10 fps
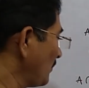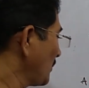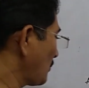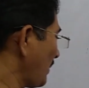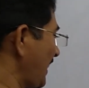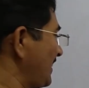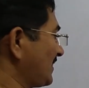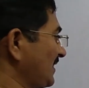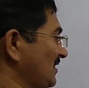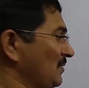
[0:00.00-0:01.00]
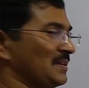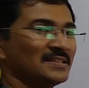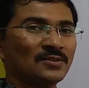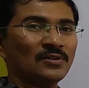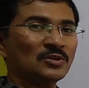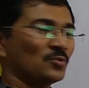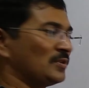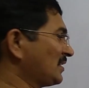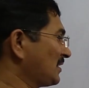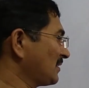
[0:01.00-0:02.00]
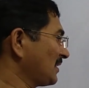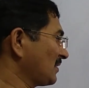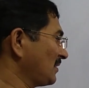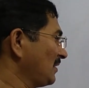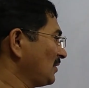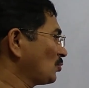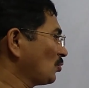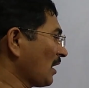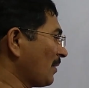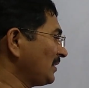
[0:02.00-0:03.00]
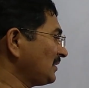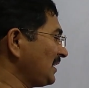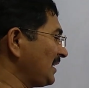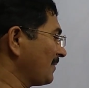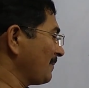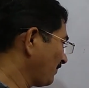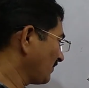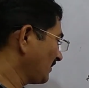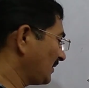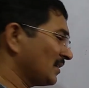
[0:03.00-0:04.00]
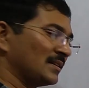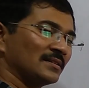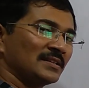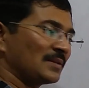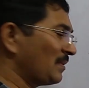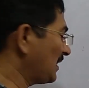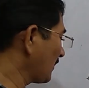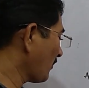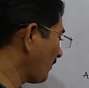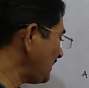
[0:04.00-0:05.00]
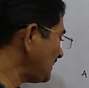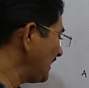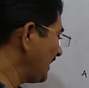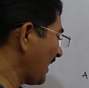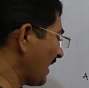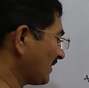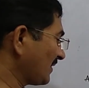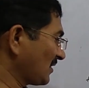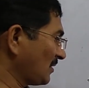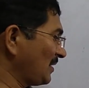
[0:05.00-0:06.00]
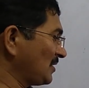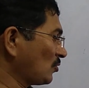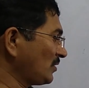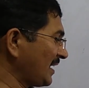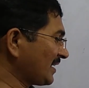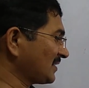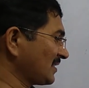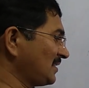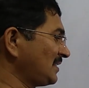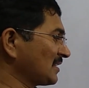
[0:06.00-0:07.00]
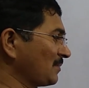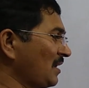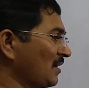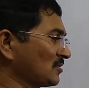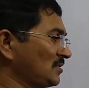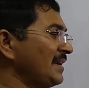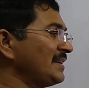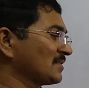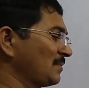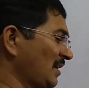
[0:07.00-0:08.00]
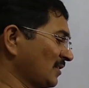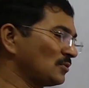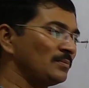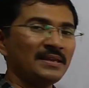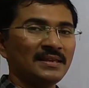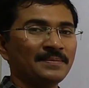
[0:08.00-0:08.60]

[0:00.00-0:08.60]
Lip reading: So A intersection B is equal to 2 comma 3. The set builder form is A intersection B is equal to X such that X belongs to A and X belongs to B.